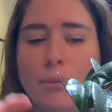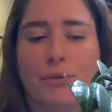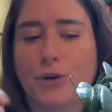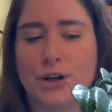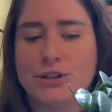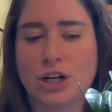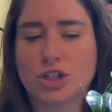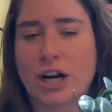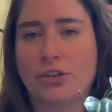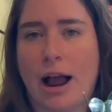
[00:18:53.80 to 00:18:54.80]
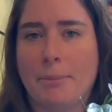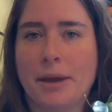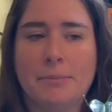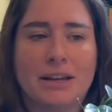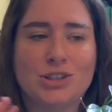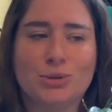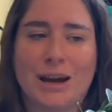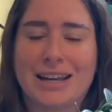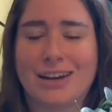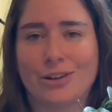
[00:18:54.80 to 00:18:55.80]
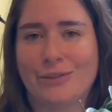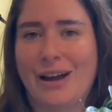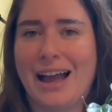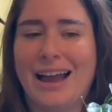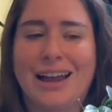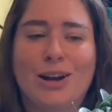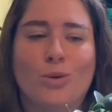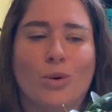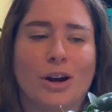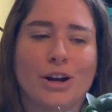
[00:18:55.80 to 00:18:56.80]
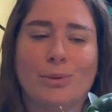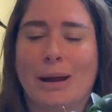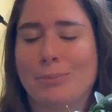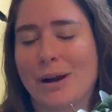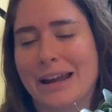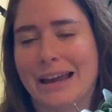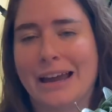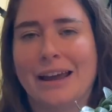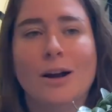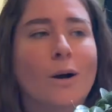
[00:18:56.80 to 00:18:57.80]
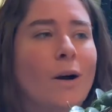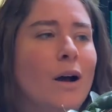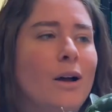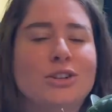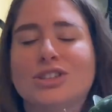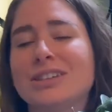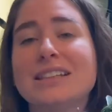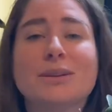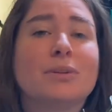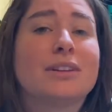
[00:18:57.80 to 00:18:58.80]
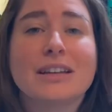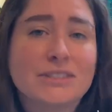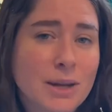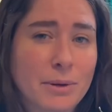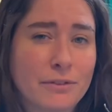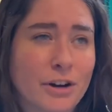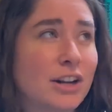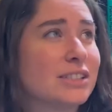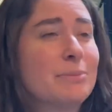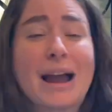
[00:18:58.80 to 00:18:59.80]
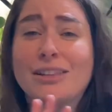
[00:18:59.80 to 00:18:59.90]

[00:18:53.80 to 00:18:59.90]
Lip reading: before you start trying to wrap it because you might kill the vine or you might break it. Just let some of the leaves come in first. It might